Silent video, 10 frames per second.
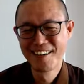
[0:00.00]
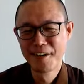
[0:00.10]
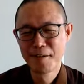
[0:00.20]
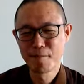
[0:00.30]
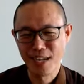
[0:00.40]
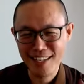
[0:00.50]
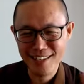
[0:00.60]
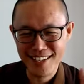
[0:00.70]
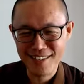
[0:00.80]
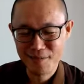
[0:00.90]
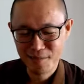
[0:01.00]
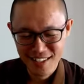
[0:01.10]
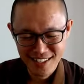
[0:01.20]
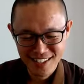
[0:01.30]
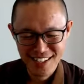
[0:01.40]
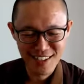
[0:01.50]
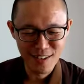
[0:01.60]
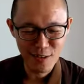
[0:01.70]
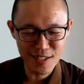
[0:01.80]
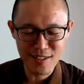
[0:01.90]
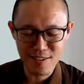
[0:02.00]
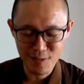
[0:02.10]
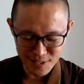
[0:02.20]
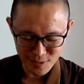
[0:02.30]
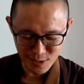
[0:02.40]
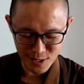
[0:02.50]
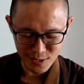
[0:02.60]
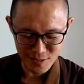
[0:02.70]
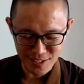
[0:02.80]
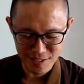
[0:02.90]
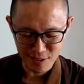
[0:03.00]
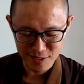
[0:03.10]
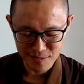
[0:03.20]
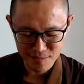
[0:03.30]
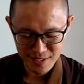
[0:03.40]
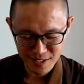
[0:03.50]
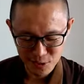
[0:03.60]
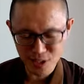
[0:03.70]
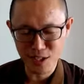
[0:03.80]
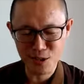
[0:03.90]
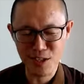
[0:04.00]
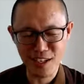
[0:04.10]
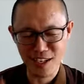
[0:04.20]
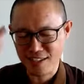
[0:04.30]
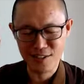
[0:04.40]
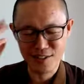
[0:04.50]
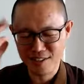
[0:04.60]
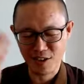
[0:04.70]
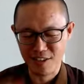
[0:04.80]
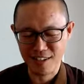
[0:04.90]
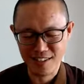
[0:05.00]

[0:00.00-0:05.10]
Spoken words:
But anyway, what was funny was, so initially I had this thought,